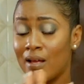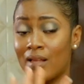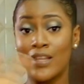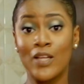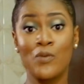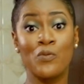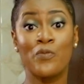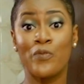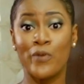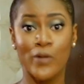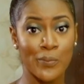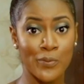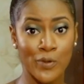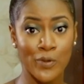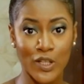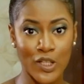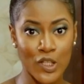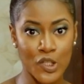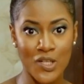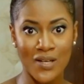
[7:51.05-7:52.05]
that will fill up your
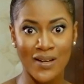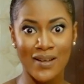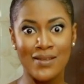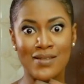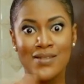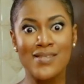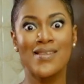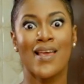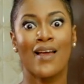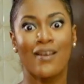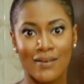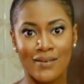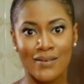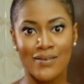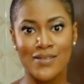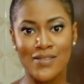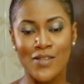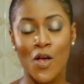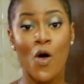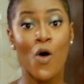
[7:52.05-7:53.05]
kitchen in
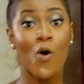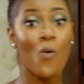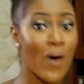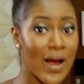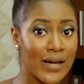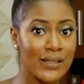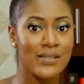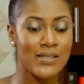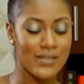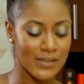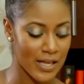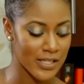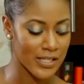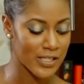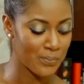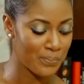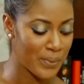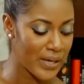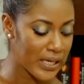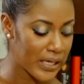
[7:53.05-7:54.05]
seconds while it starts
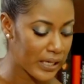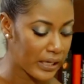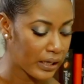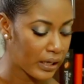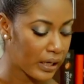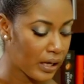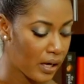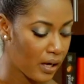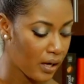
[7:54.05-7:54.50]
baking.